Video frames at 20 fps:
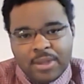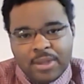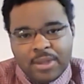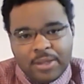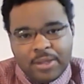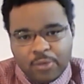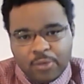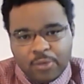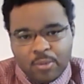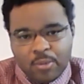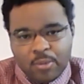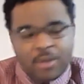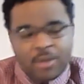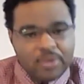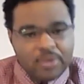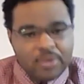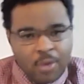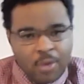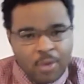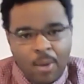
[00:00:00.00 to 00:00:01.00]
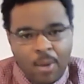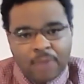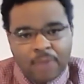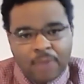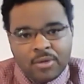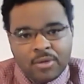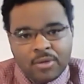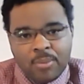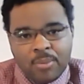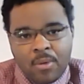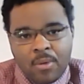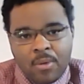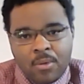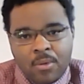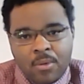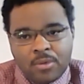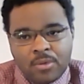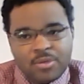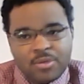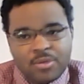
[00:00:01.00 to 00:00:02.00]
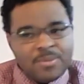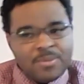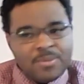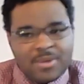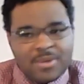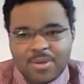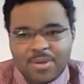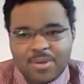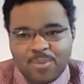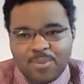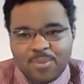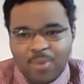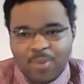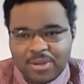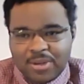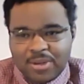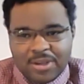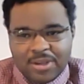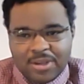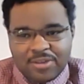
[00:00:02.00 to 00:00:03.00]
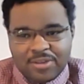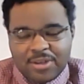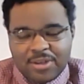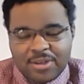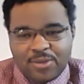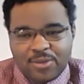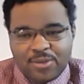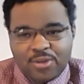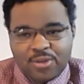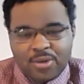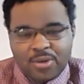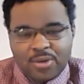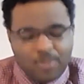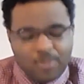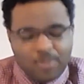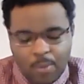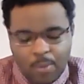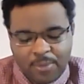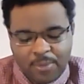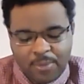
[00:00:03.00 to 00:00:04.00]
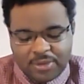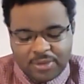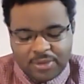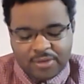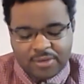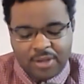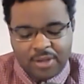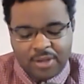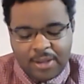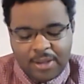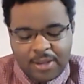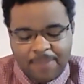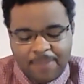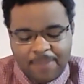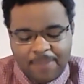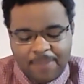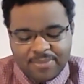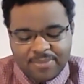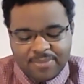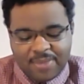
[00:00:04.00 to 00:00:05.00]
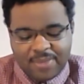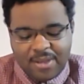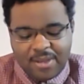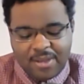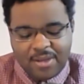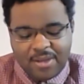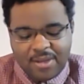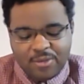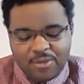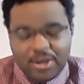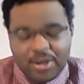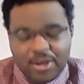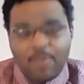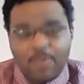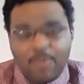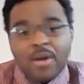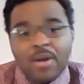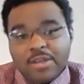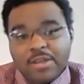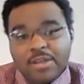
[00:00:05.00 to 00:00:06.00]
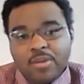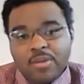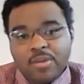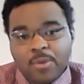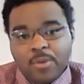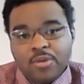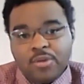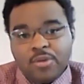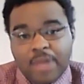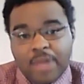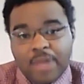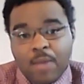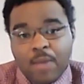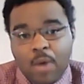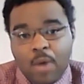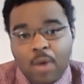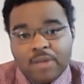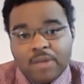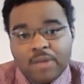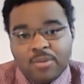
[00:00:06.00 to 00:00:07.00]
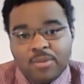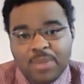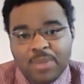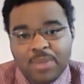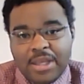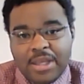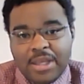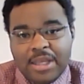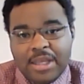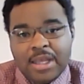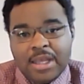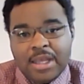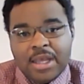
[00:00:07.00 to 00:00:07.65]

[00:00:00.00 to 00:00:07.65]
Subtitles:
They just want to go out to the polls, put the signature, or put the check mark next to the person they want to be